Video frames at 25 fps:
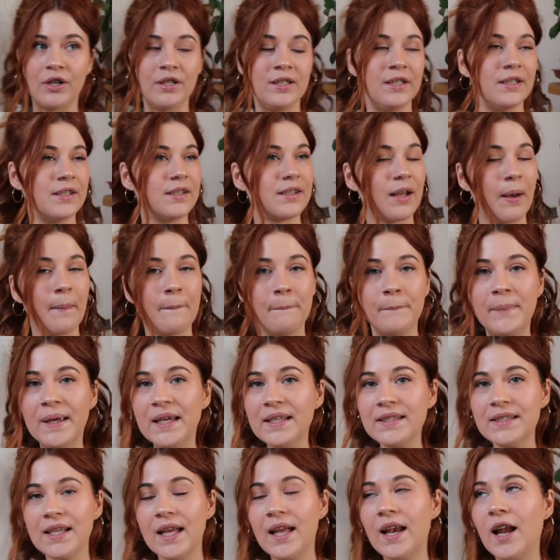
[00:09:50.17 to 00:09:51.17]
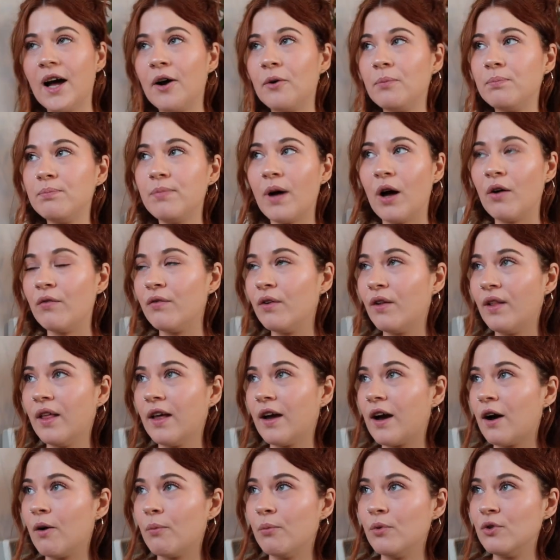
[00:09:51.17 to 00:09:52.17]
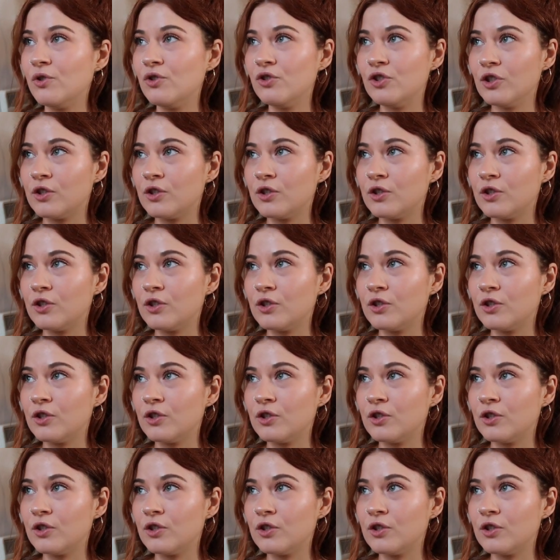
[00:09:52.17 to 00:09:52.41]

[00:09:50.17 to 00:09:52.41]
He is amazing. I, I, feel like I would